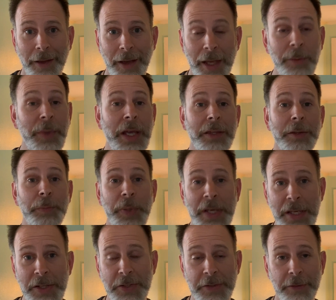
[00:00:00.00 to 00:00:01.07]
And may the
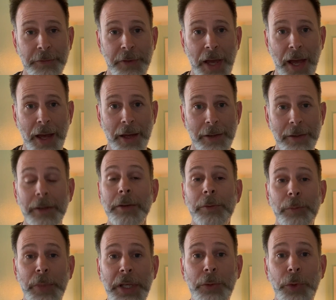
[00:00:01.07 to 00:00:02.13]
peace of God
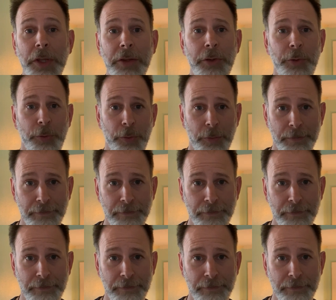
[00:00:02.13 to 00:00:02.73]
be with you.